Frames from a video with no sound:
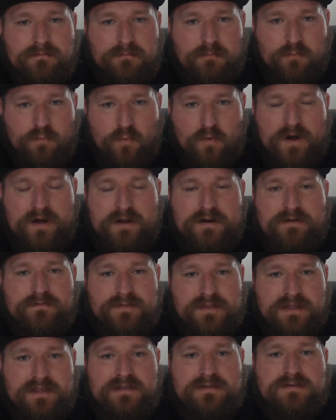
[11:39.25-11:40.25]
one of
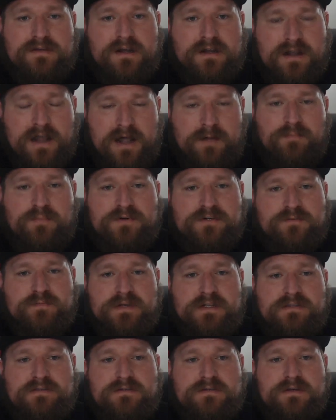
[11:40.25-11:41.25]
these
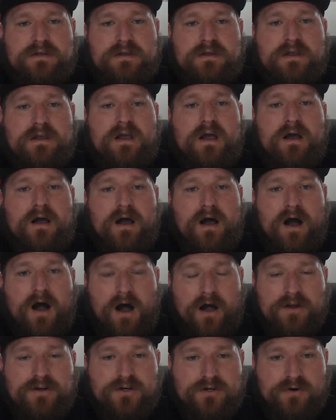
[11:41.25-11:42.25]
accomplishments
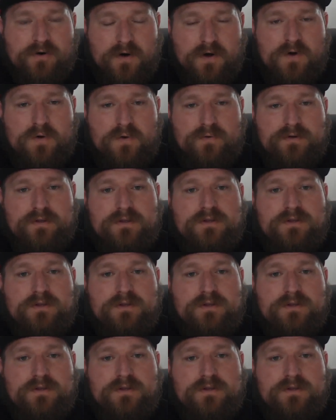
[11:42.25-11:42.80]
on your own.